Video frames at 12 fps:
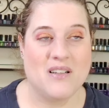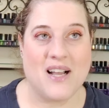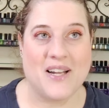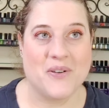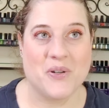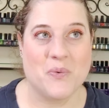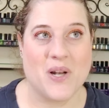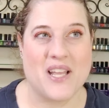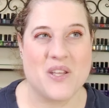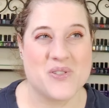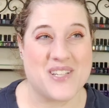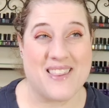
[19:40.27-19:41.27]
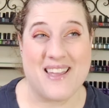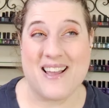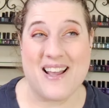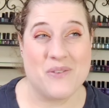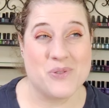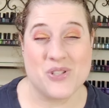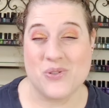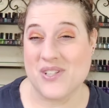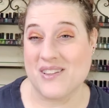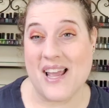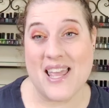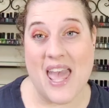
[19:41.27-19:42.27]
I don't know what I used. I think I was
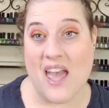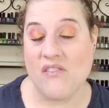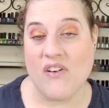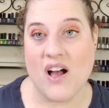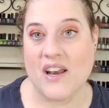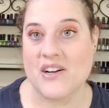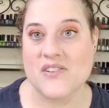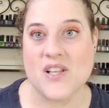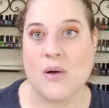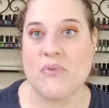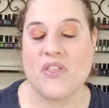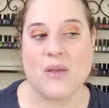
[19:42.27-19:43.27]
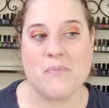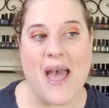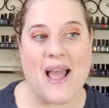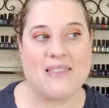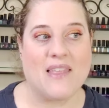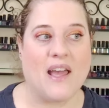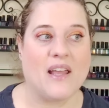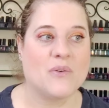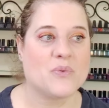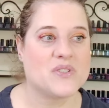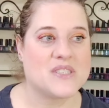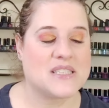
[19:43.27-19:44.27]
using like Avon or something back
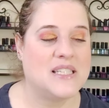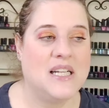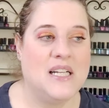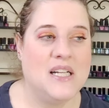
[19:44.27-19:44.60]
then. was